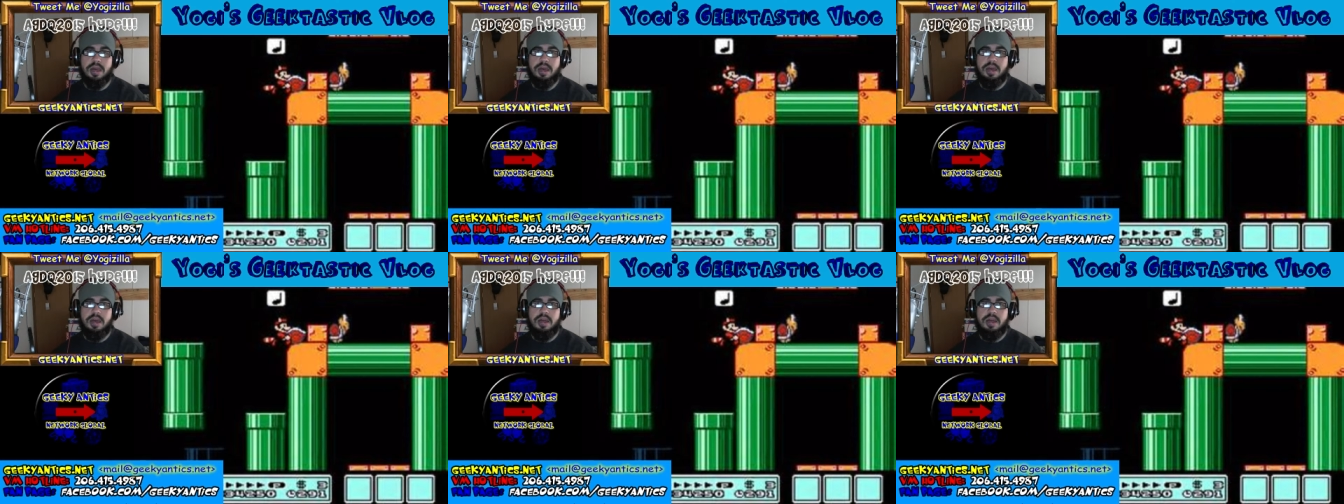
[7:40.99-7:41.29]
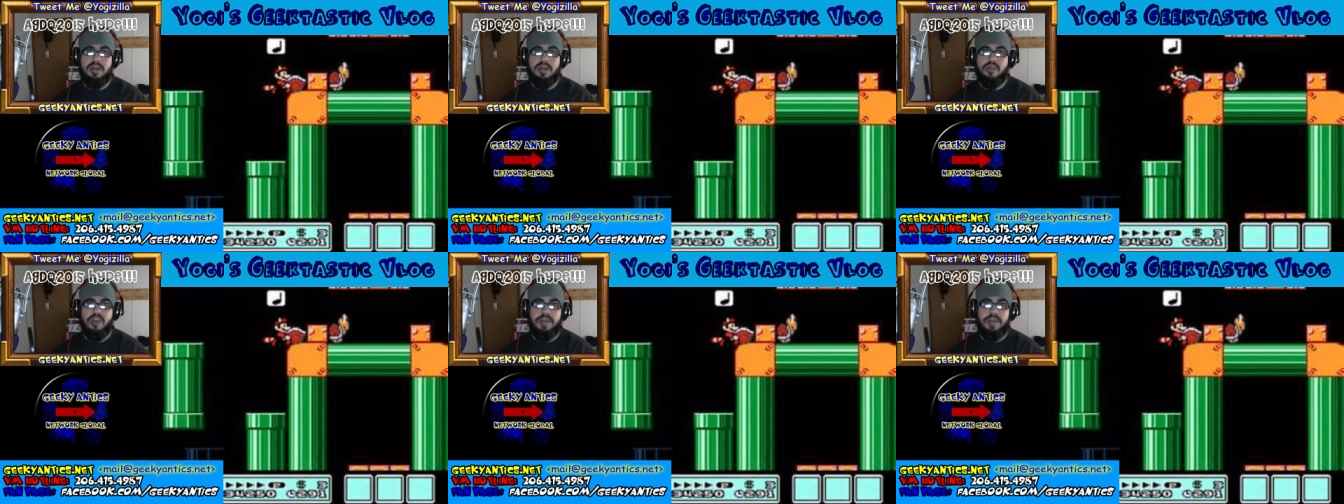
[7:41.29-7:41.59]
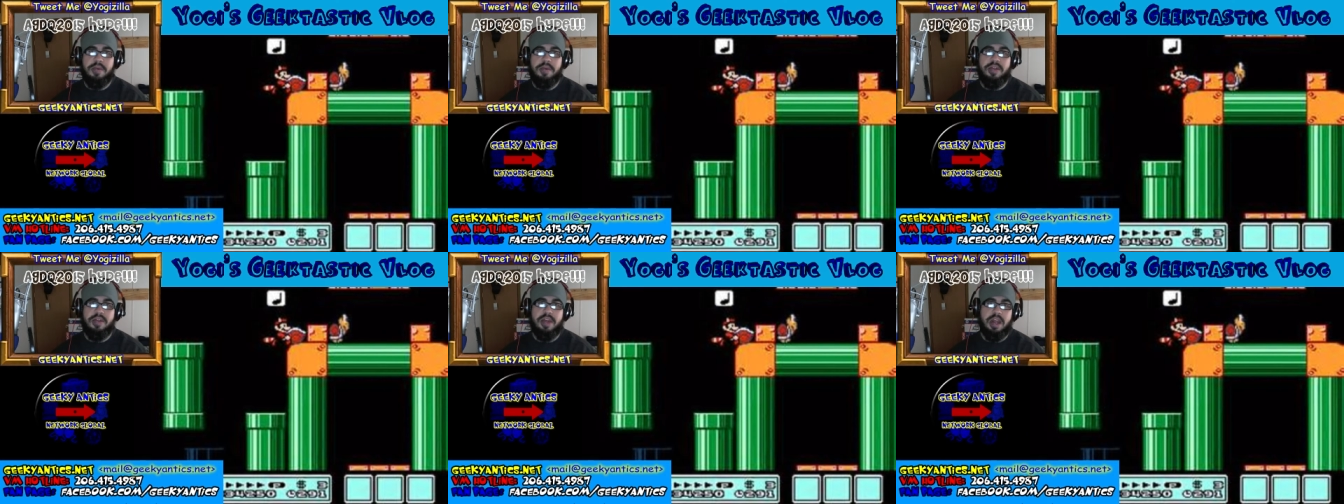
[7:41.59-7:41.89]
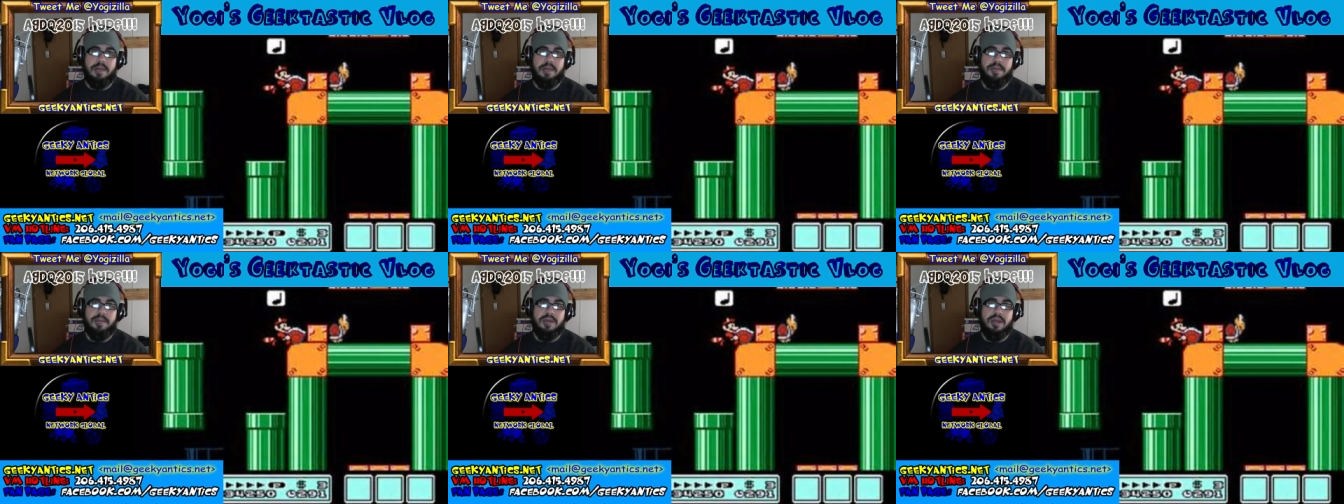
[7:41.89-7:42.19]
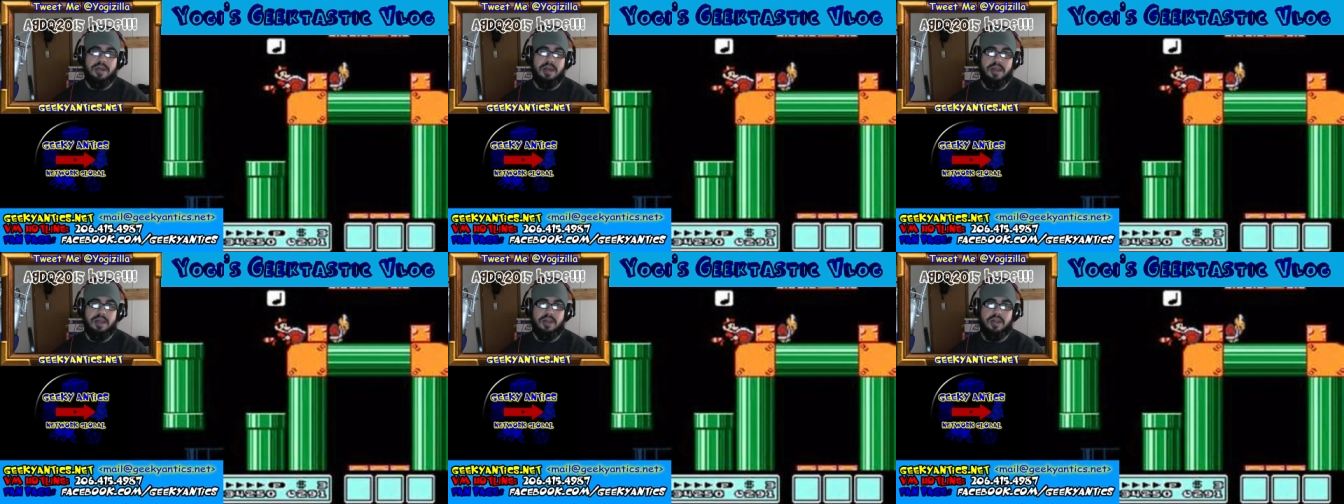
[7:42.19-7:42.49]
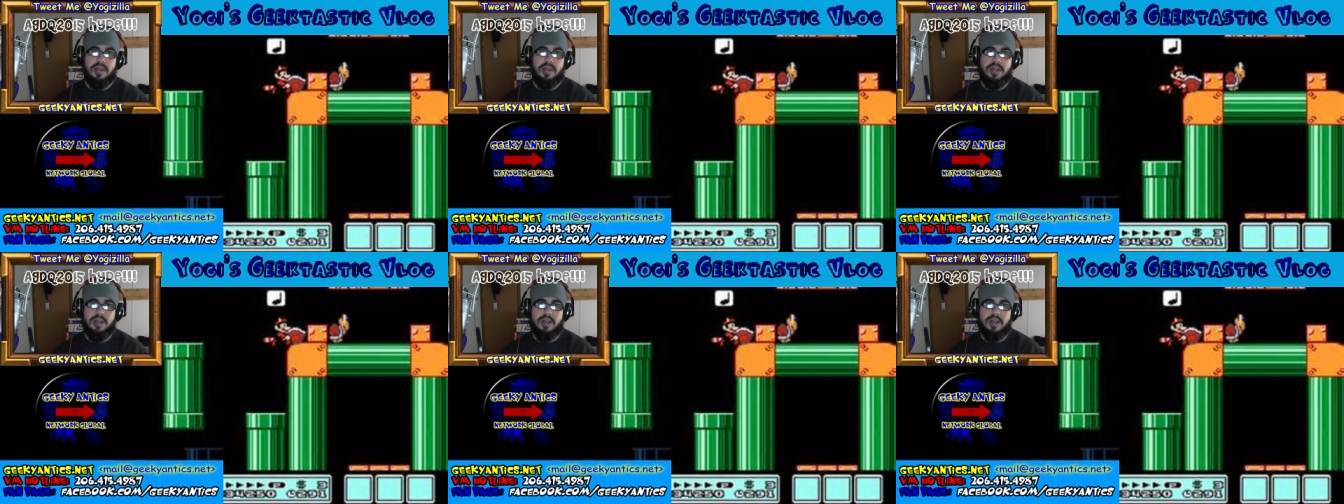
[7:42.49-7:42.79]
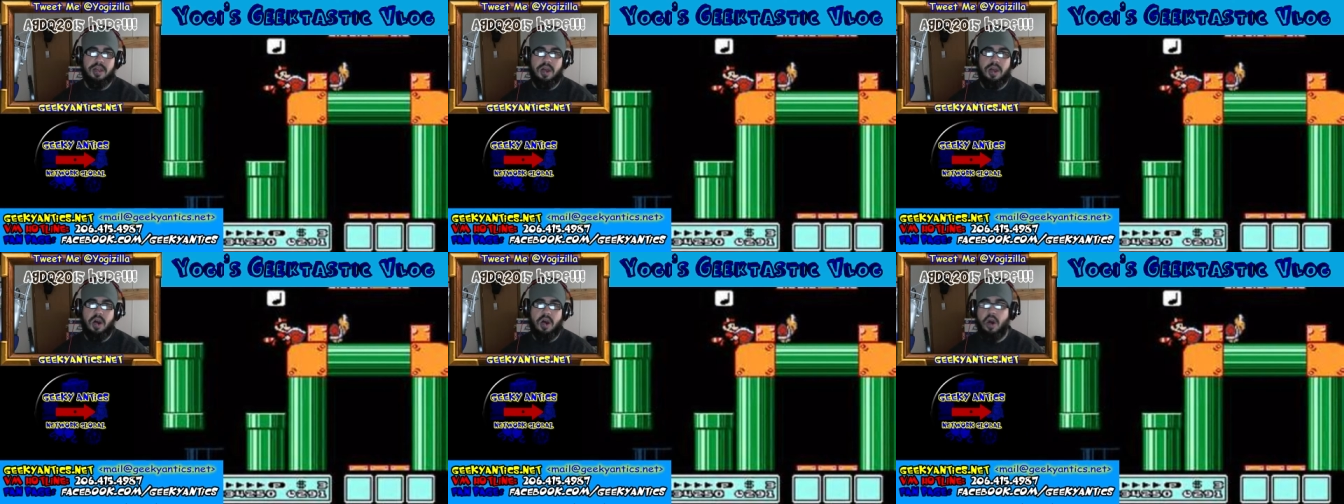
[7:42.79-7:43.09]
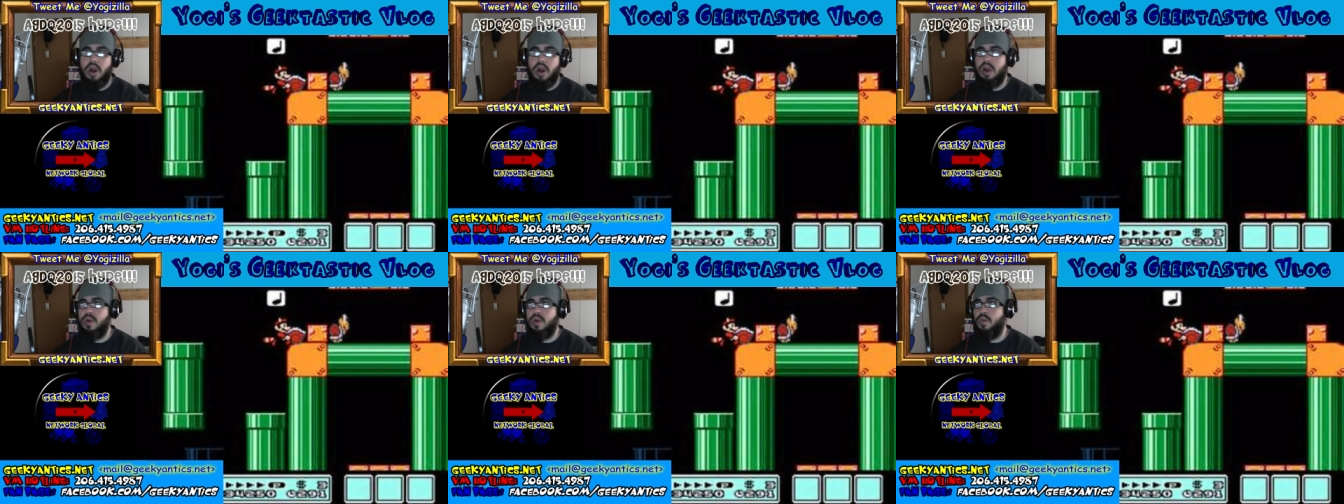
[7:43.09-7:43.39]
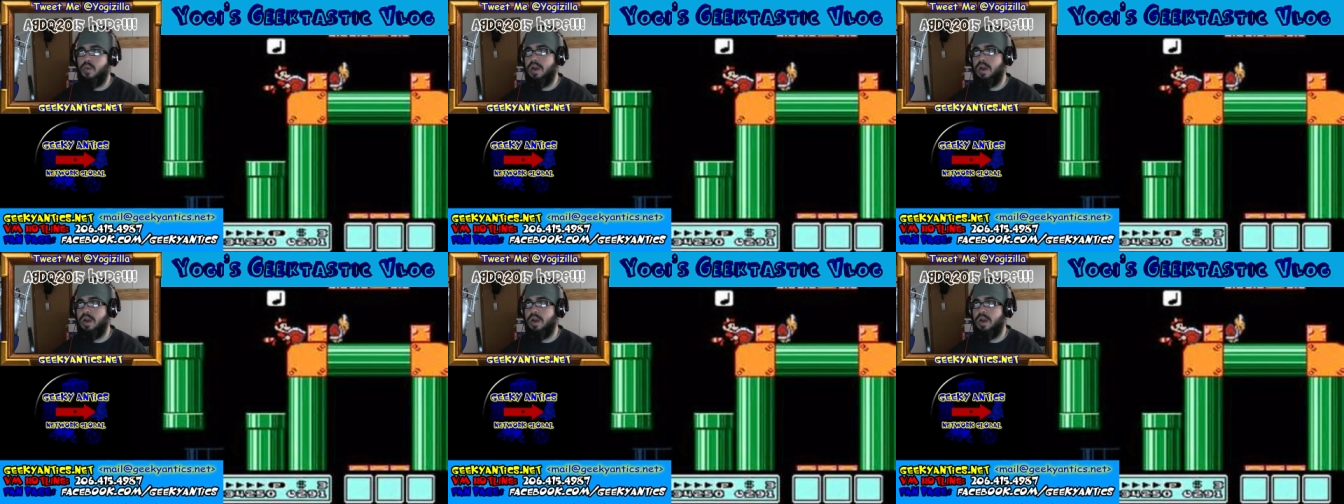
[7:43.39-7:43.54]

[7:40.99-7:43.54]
stream setups, and just the hardware,